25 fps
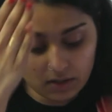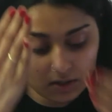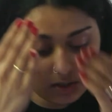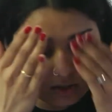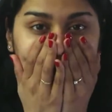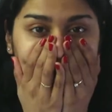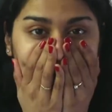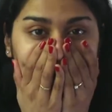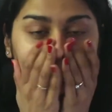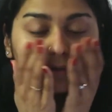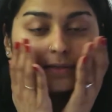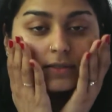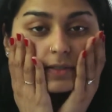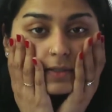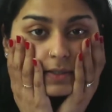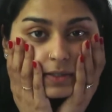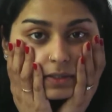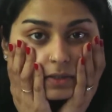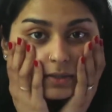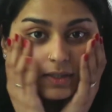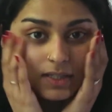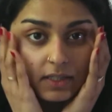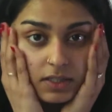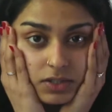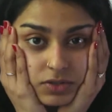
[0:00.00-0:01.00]
Pat it
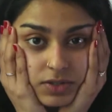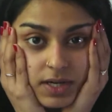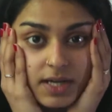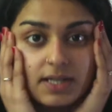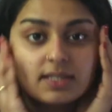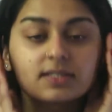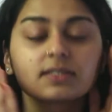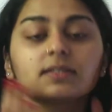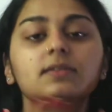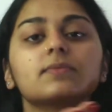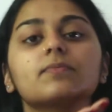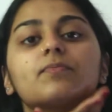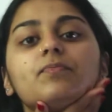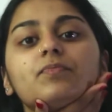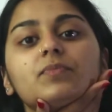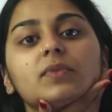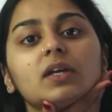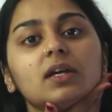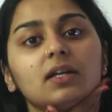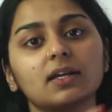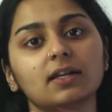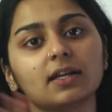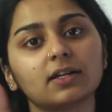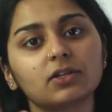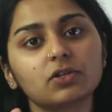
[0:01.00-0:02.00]
till it dries.
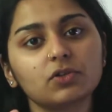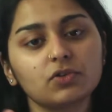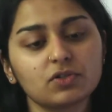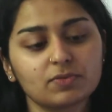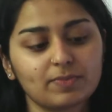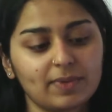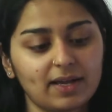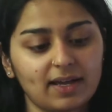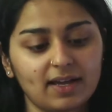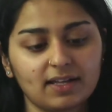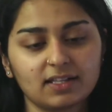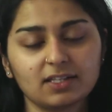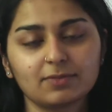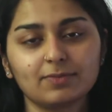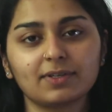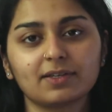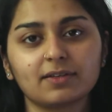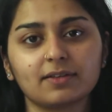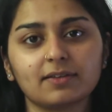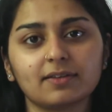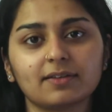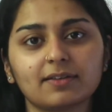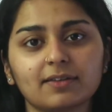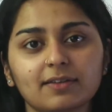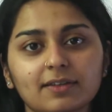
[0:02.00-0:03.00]
And I like to use my hands
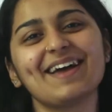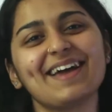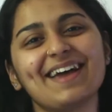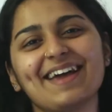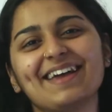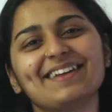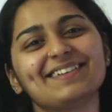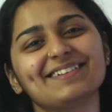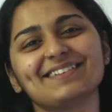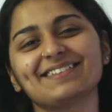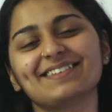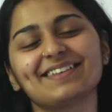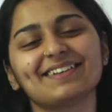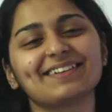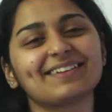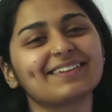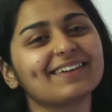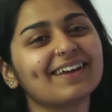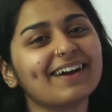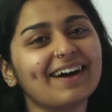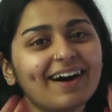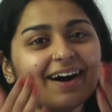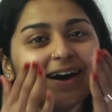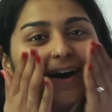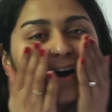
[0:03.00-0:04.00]
because it's just that
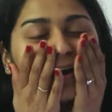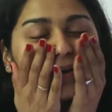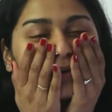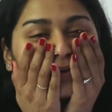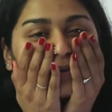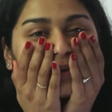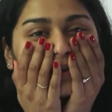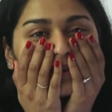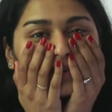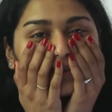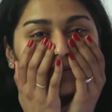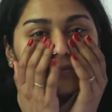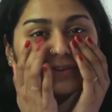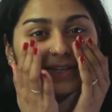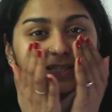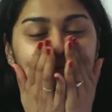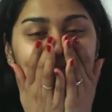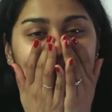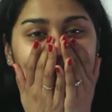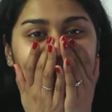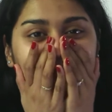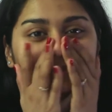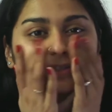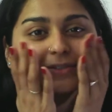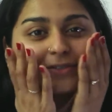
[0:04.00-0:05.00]
I don't like to waste
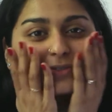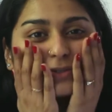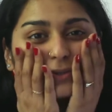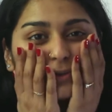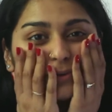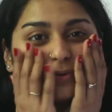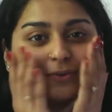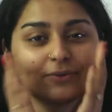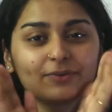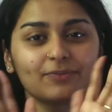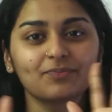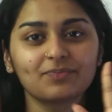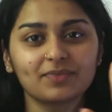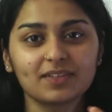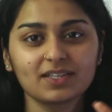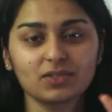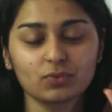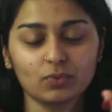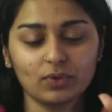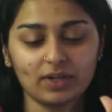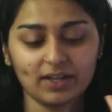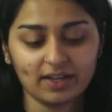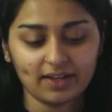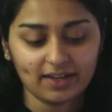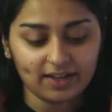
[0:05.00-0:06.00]
products, so this
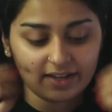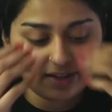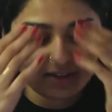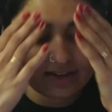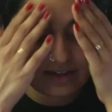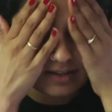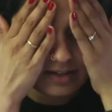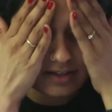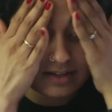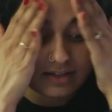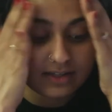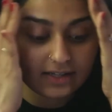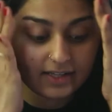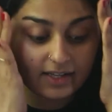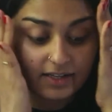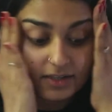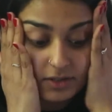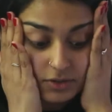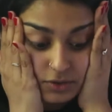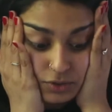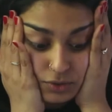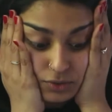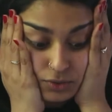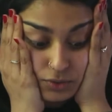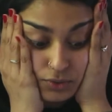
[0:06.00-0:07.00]
way I
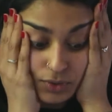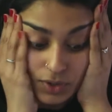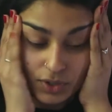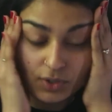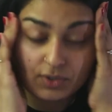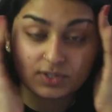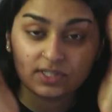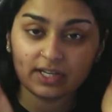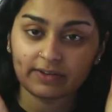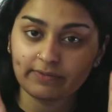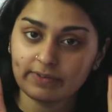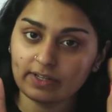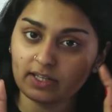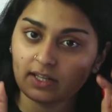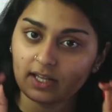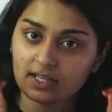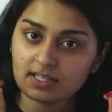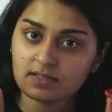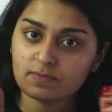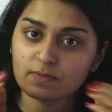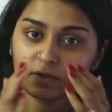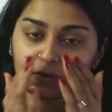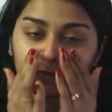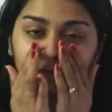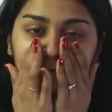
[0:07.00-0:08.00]
get to use every
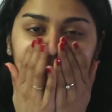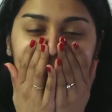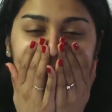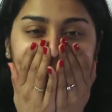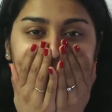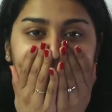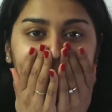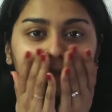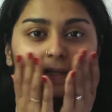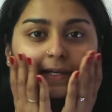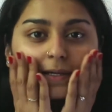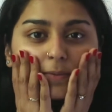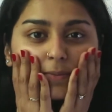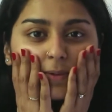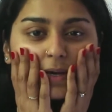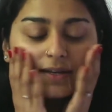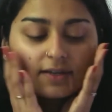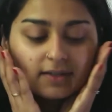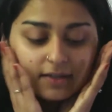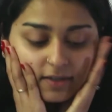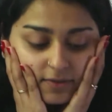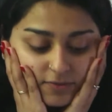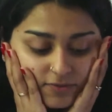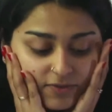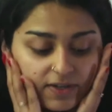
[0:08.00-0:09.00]
last bit of it, and I pat
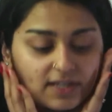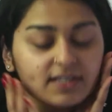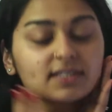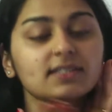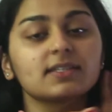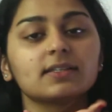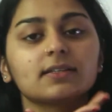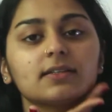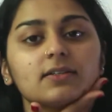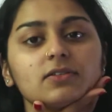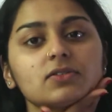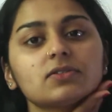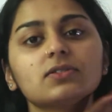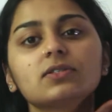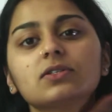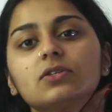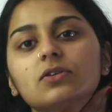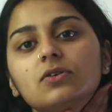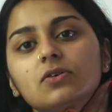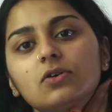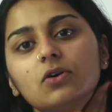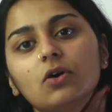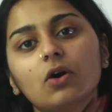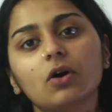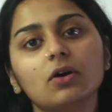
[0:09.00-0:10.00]
it in face and it's
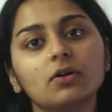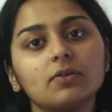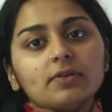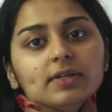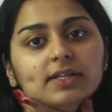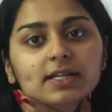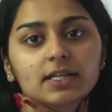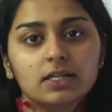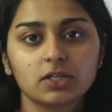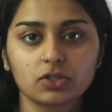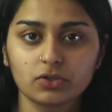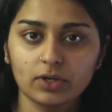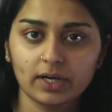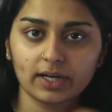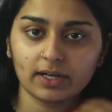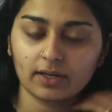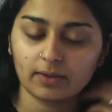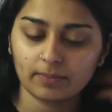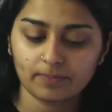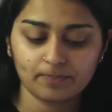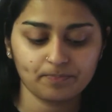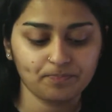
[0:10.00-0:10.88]
already dried up.